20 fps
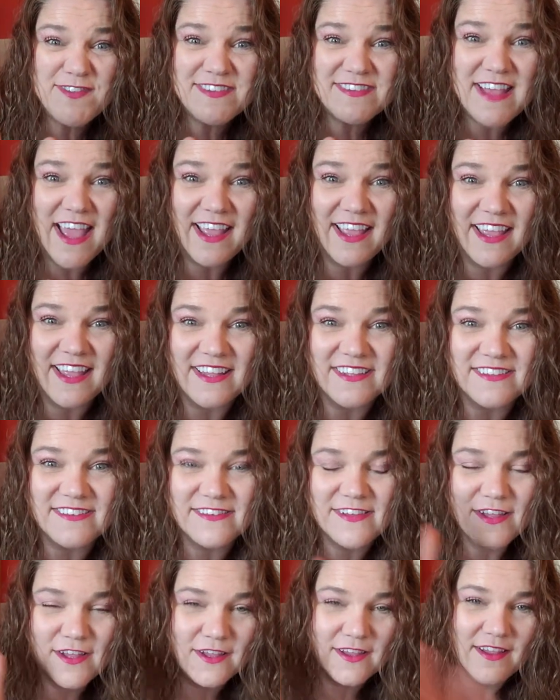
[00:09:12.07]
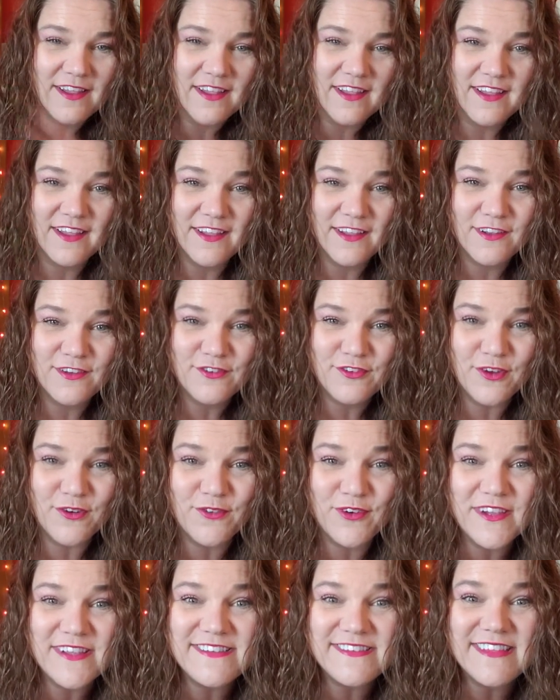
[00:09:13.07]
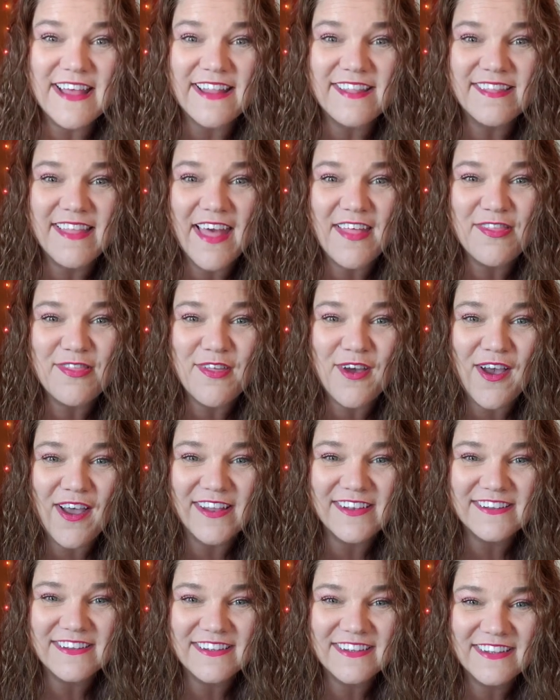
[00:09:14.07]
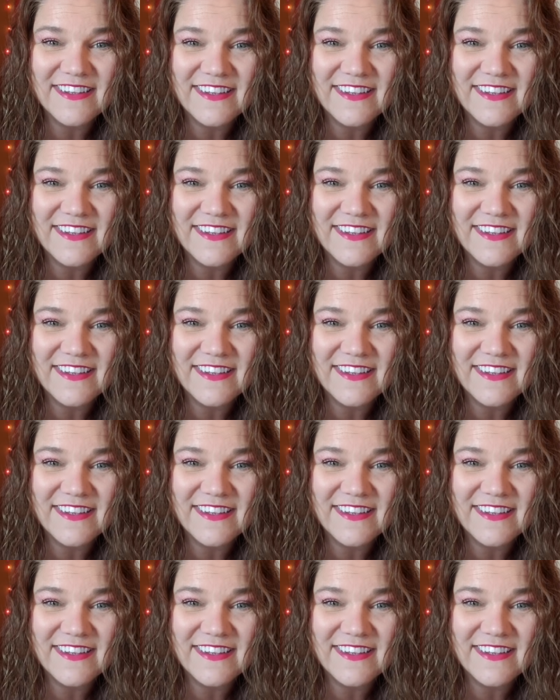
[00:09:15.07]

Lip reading: seconds to reset that thought.